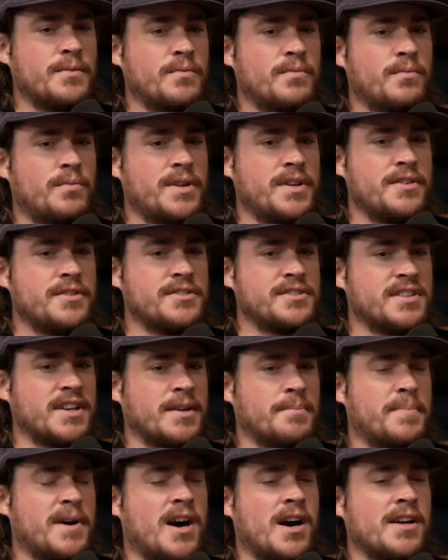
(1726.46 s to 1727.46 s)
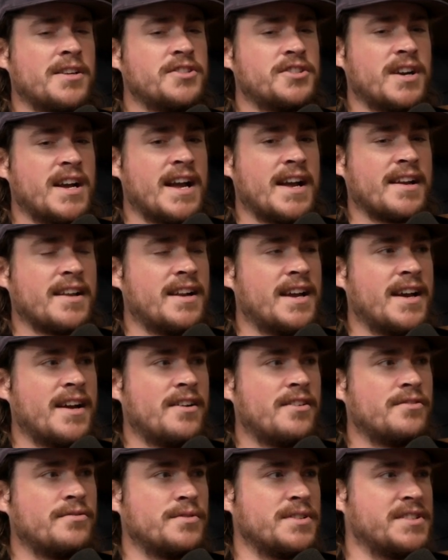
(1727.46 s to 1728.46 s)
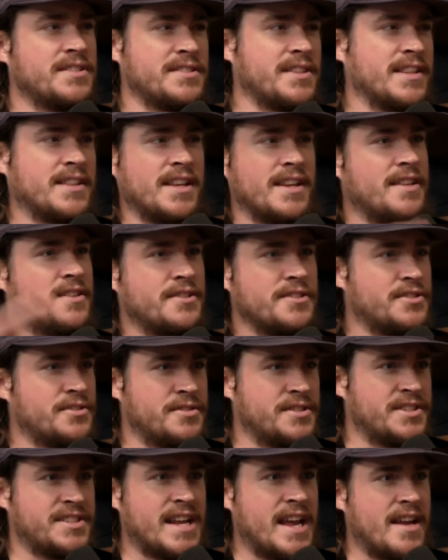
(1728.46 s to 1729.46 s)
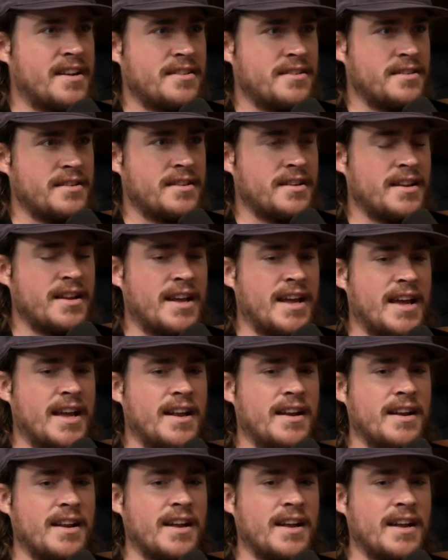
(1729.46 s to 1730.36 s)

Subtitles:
we use, like, PodTrack now, which is, like, the industry standard. And